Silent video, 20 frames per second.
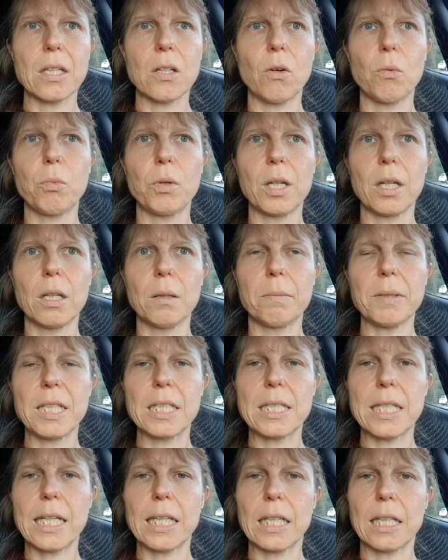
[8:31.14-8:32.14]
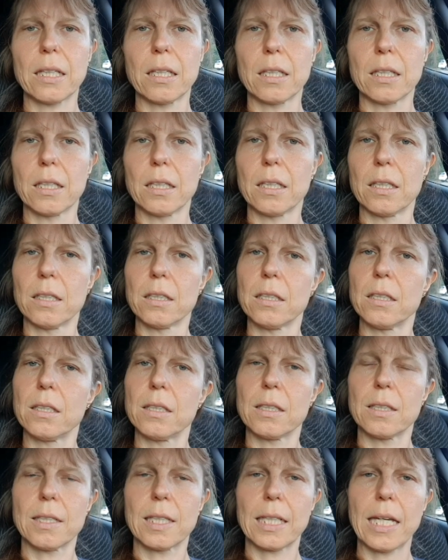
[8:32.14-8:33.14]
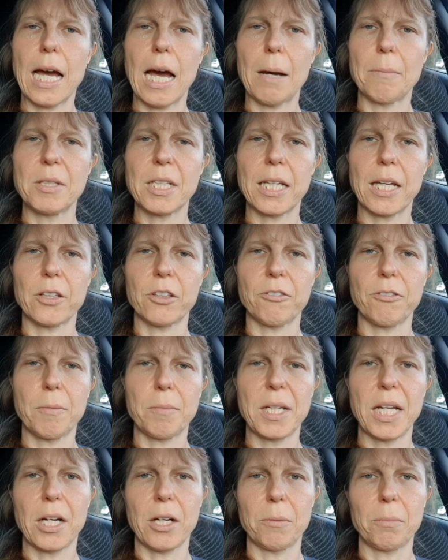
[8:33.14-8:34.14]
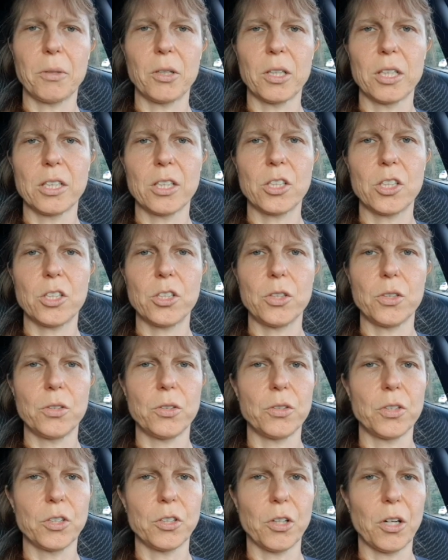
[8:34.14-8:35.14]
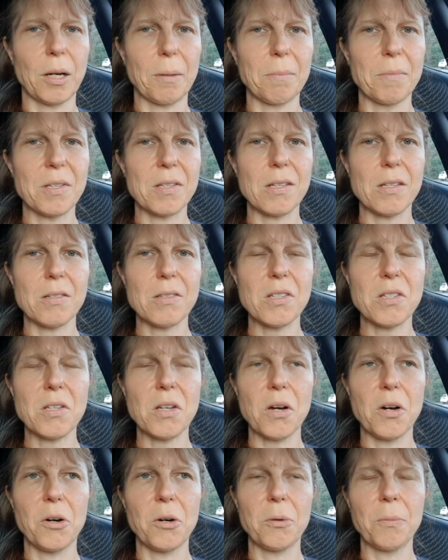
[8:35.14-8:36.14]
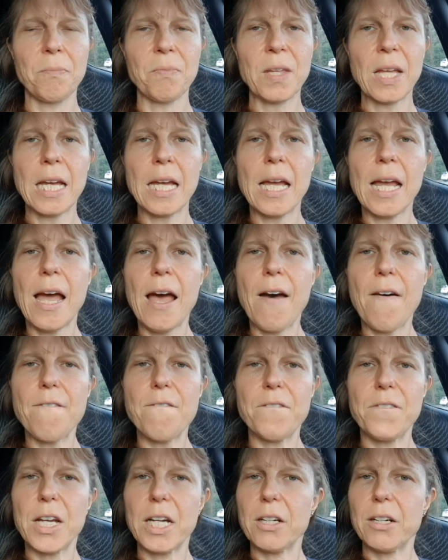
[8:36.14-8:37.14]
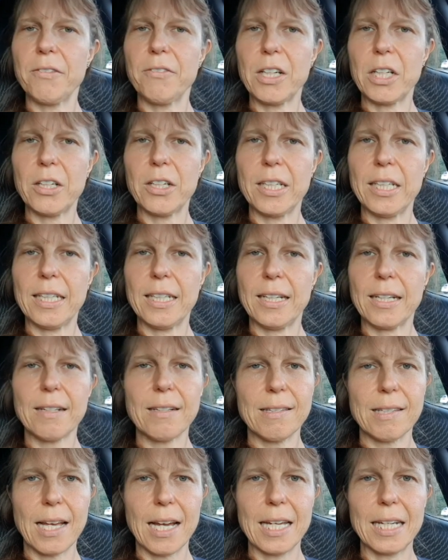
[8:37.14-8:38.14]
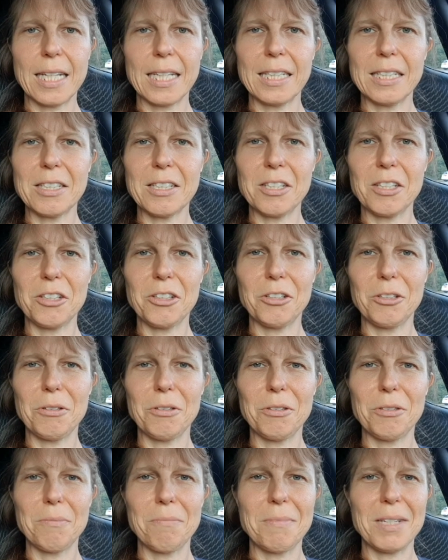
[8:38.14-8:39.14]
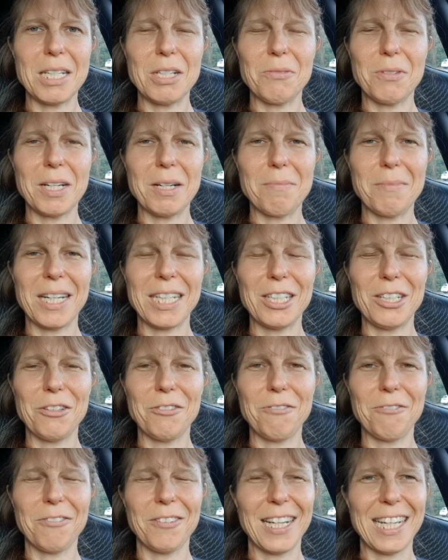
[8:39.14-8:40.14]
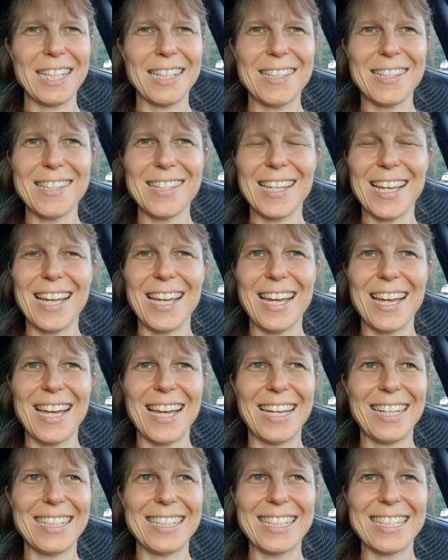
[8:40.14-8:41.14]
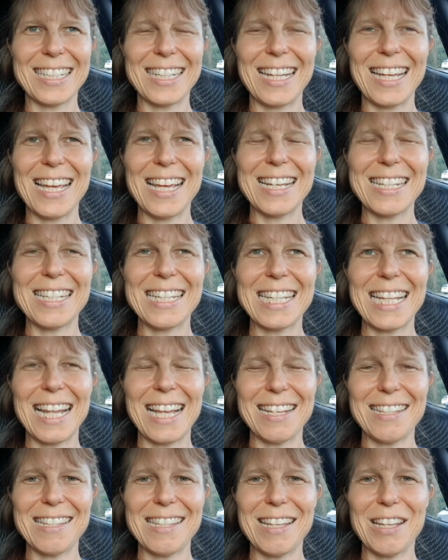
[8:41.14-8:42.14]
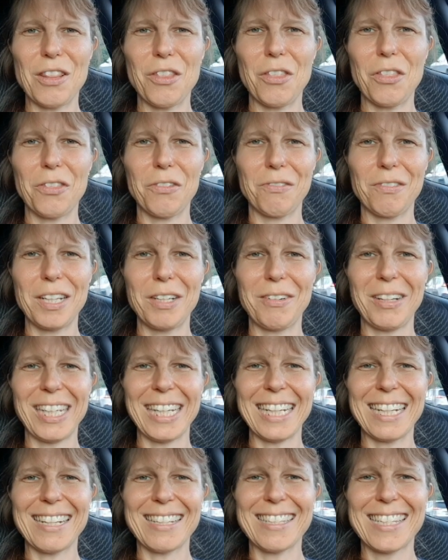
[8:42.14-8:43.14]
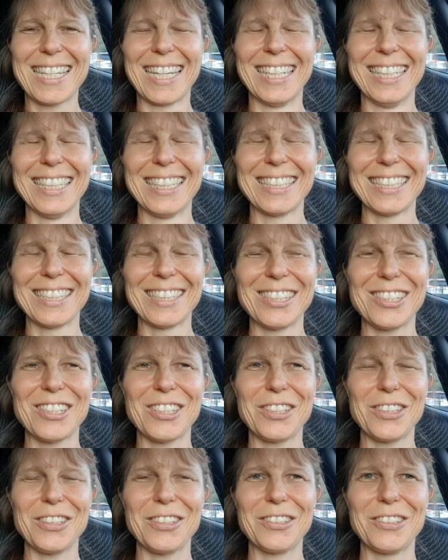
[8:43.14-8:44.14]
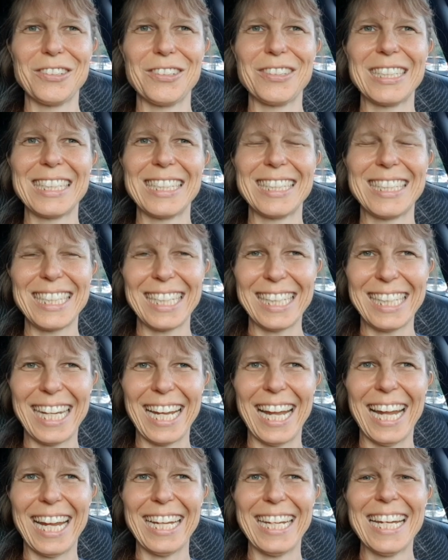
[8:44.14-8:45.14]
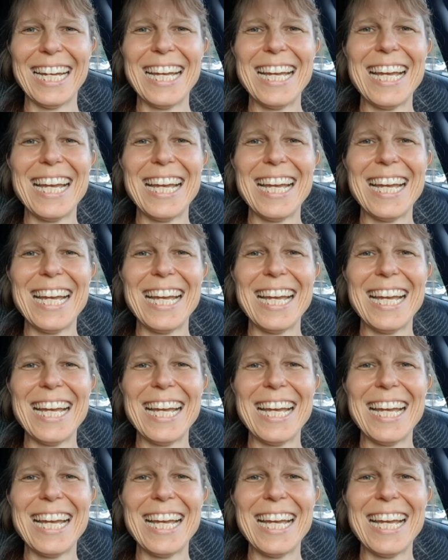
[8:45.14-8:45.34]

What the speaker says: we'll be taking the cab together from the airport to the dorms. So, very, very exciting to meet one of my new friends, and it's less than 3 weeks to D-Day.